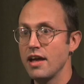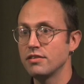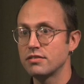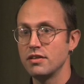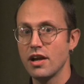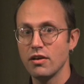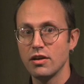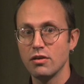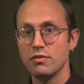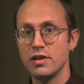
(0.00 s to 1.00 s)
a
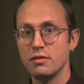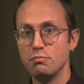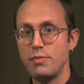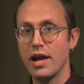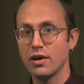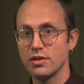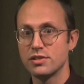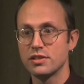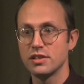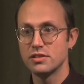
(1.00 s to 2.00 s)
scenario that
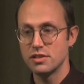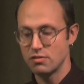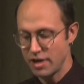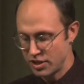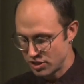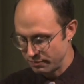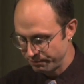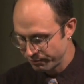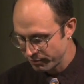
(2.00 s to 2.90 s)
bears consideration.